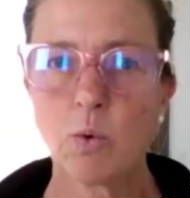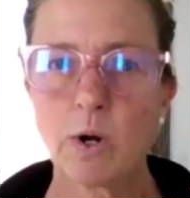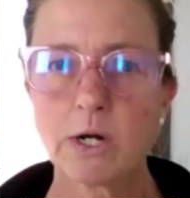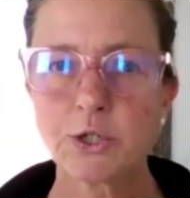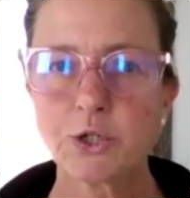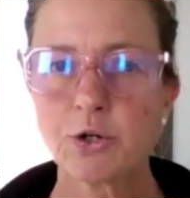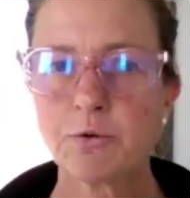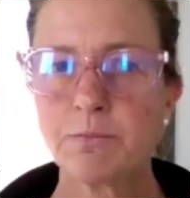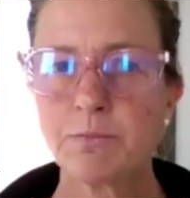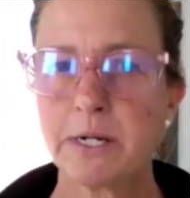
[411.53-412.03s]

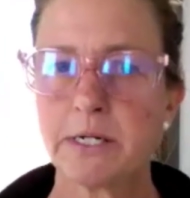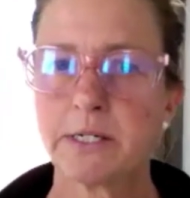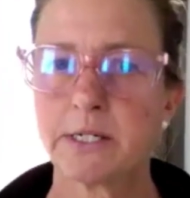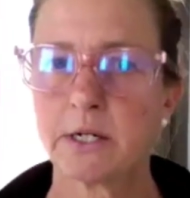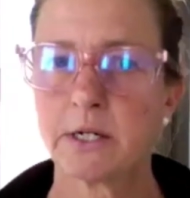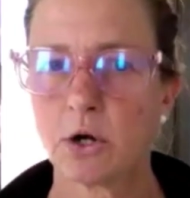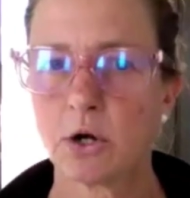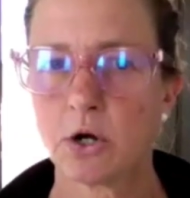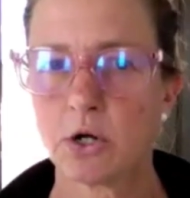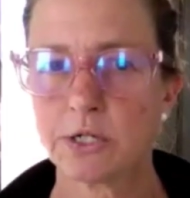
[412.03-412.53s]
Western
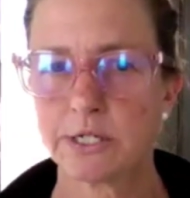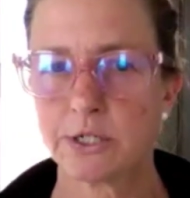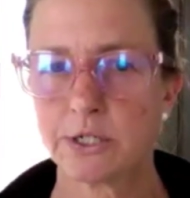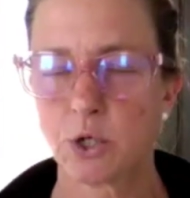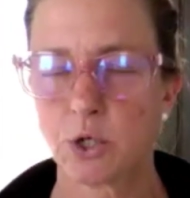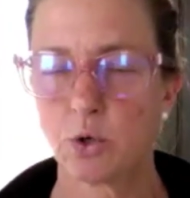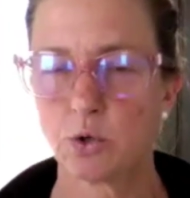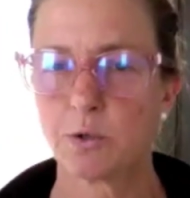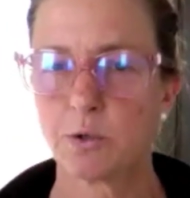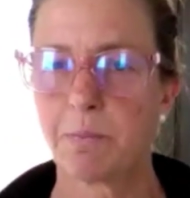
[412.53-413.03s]
medicine calls
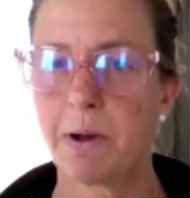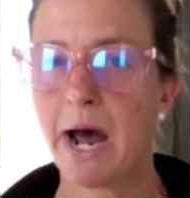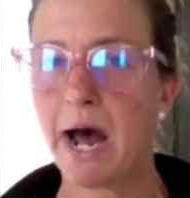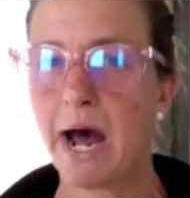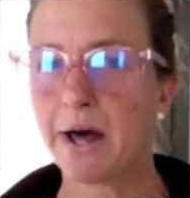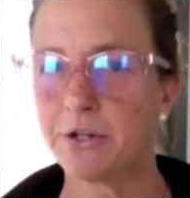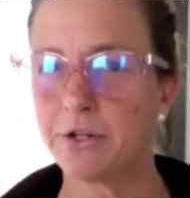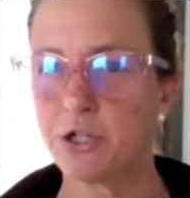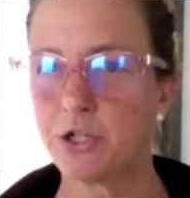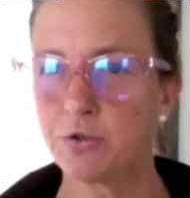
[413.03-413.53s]
this host
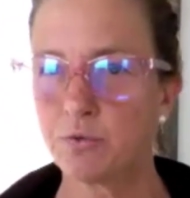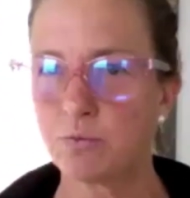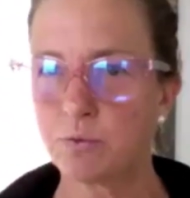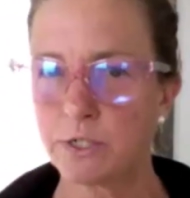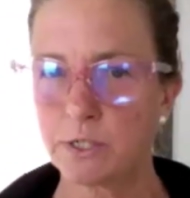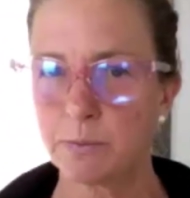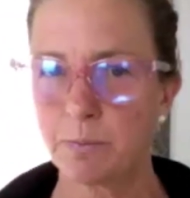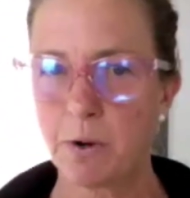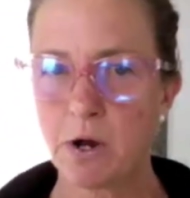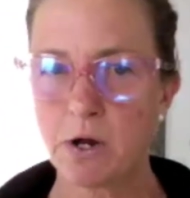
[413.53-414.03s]
pathogen
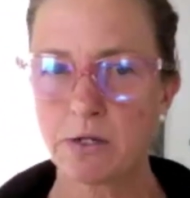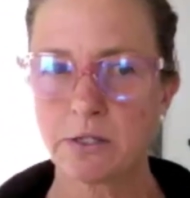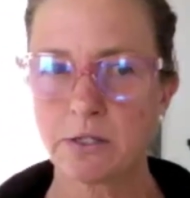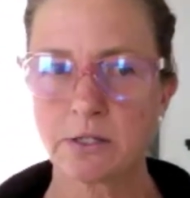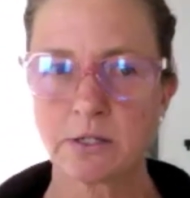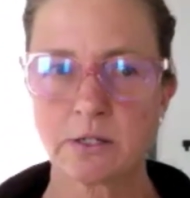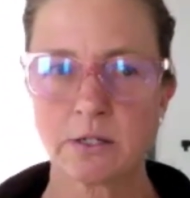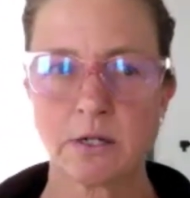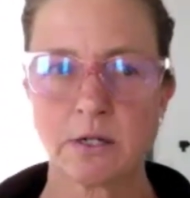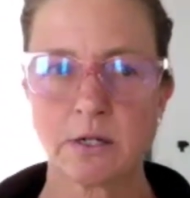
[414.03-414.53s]

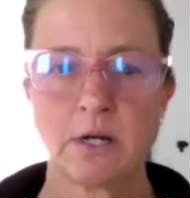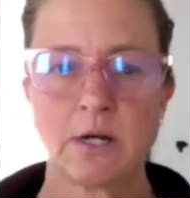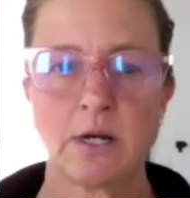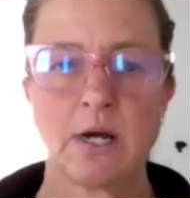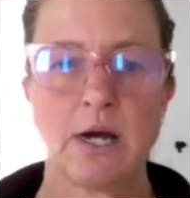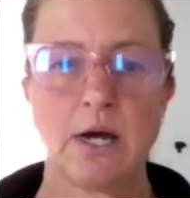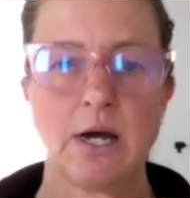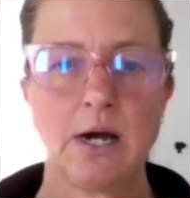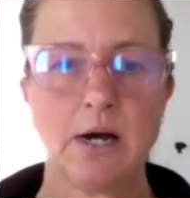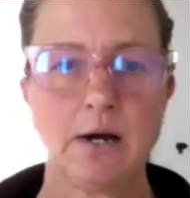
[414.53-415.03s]
response.
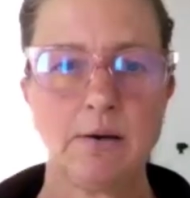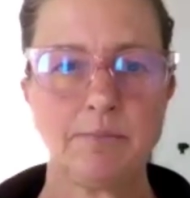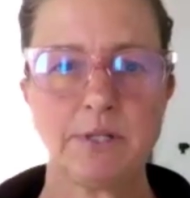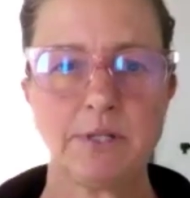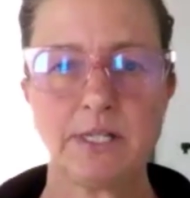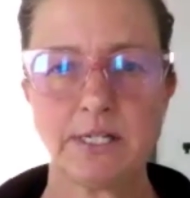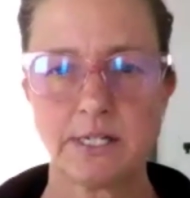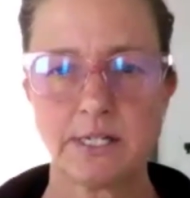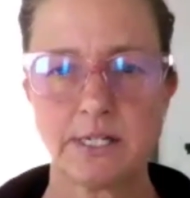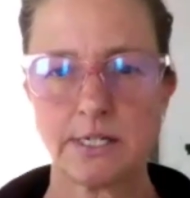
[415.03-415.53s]

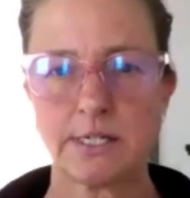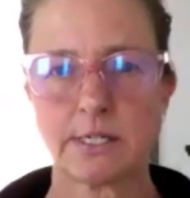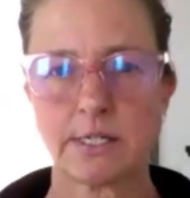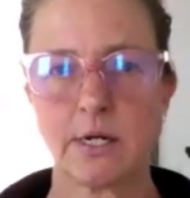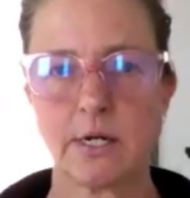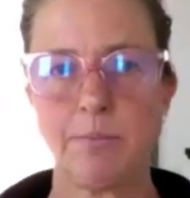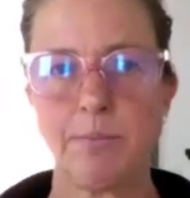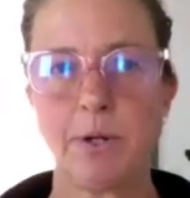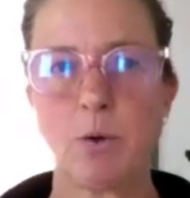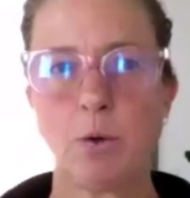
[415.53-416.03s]
This is
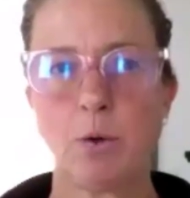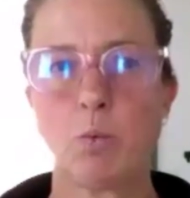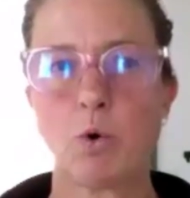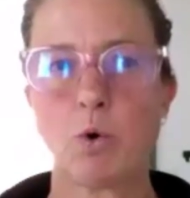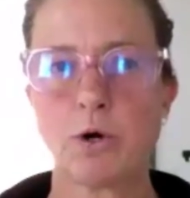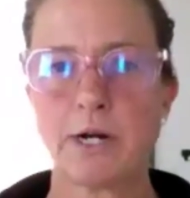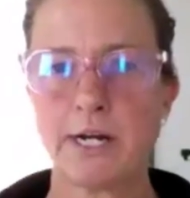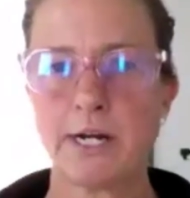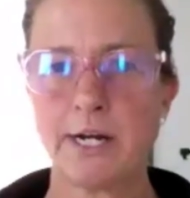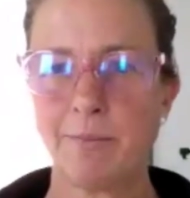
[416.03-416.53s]
a bit
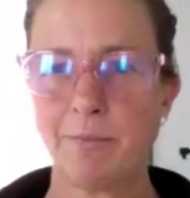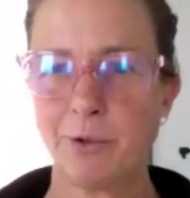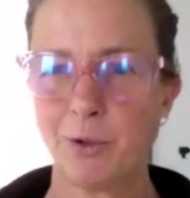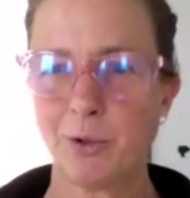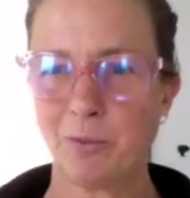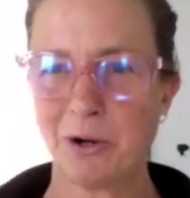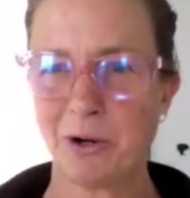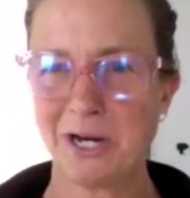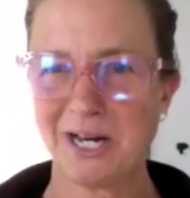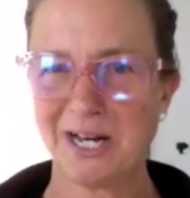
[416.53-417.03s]
wordy. I'm going
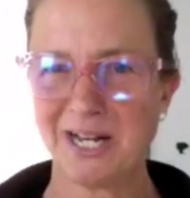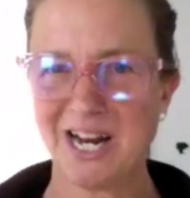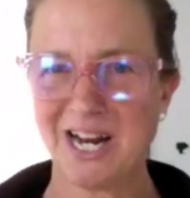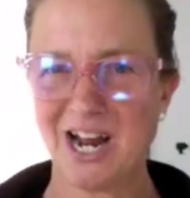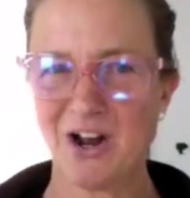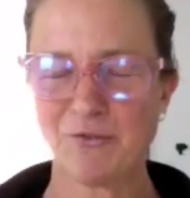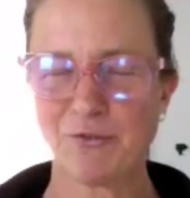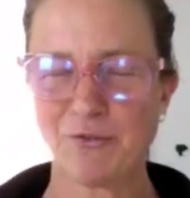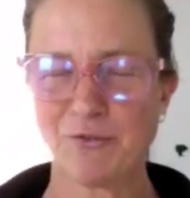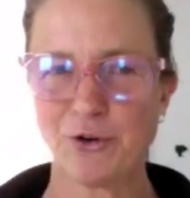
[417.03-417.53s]
to break it
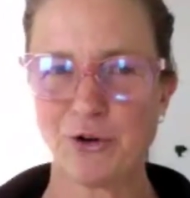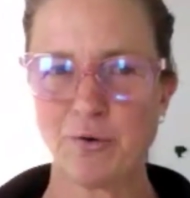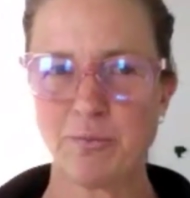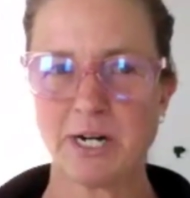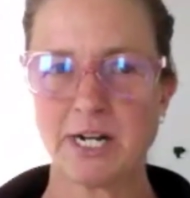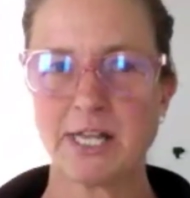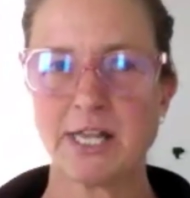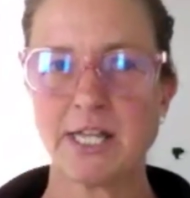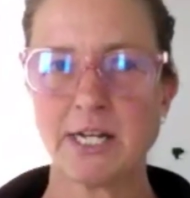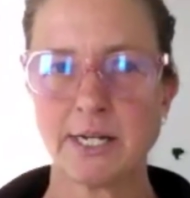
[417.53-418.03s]
down for you,
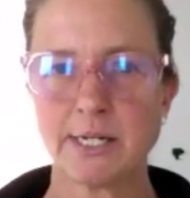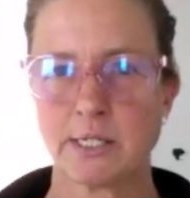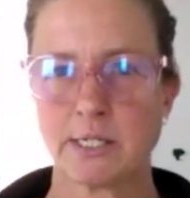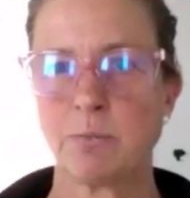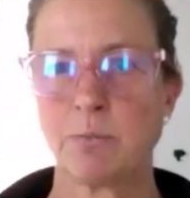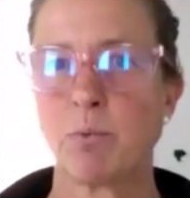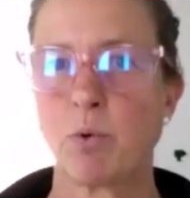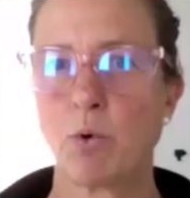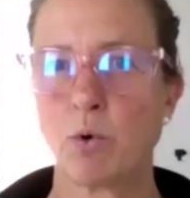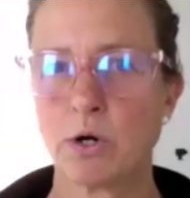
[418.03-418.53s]
but I think
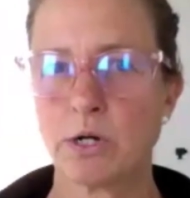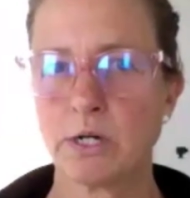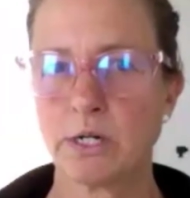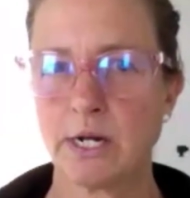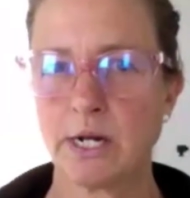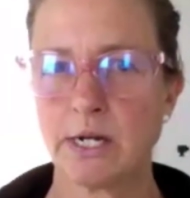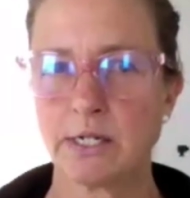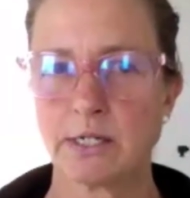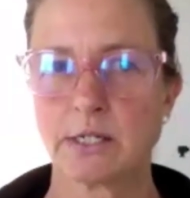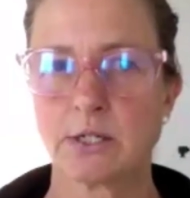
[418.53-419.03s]
it's
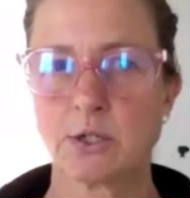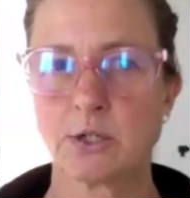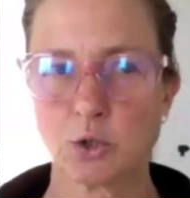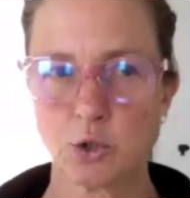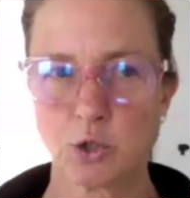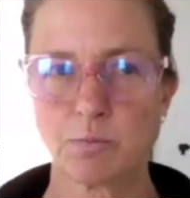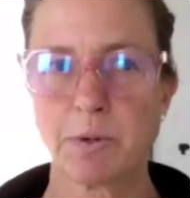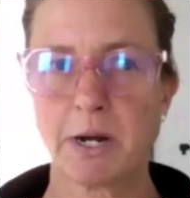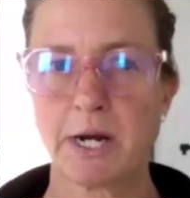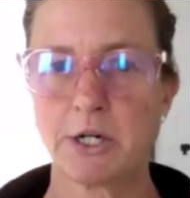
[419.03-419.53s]
important as
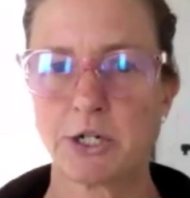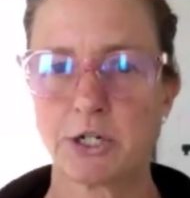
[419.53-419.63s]
CIRS